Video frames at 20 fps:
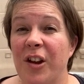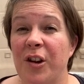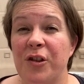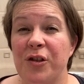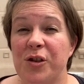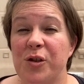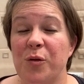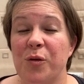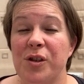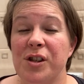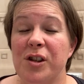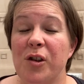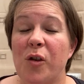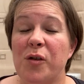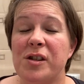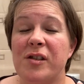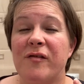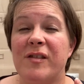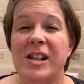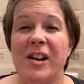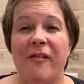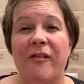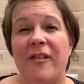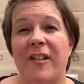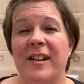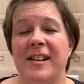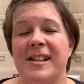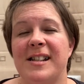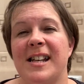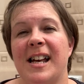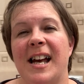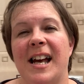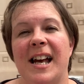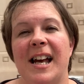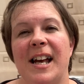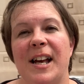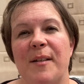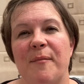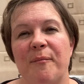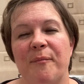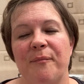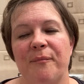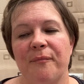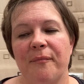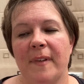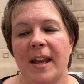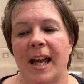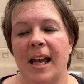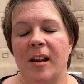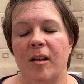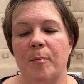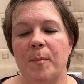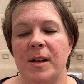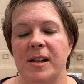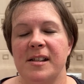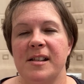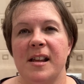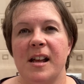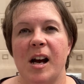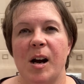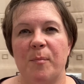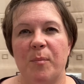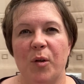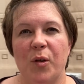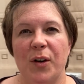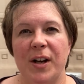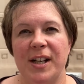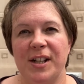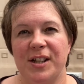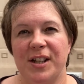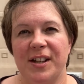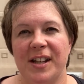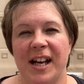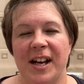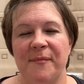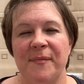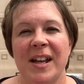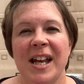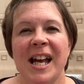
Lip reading: so there's lots of different elements that I brought into that.